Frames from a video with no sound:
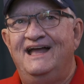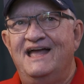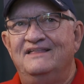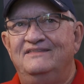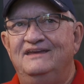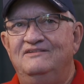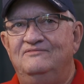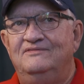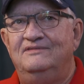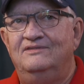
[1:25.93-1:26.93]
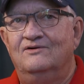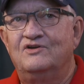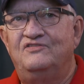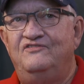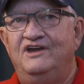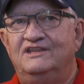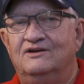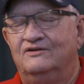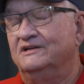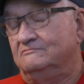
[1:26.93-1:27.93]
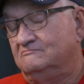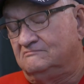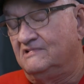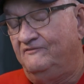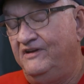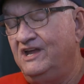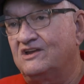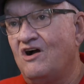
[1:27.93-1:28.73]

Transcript: and the Viet